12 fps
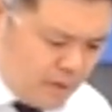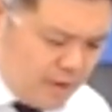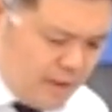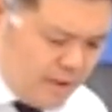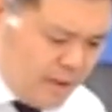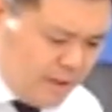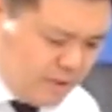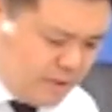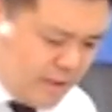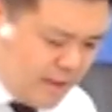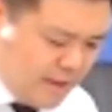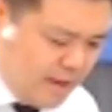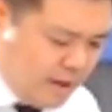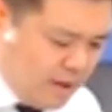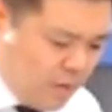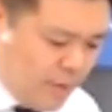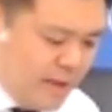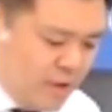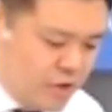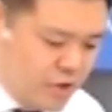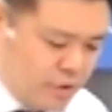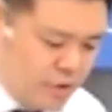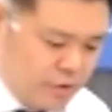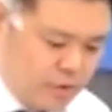He's done what he
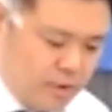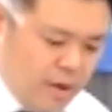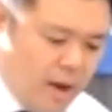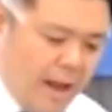should do.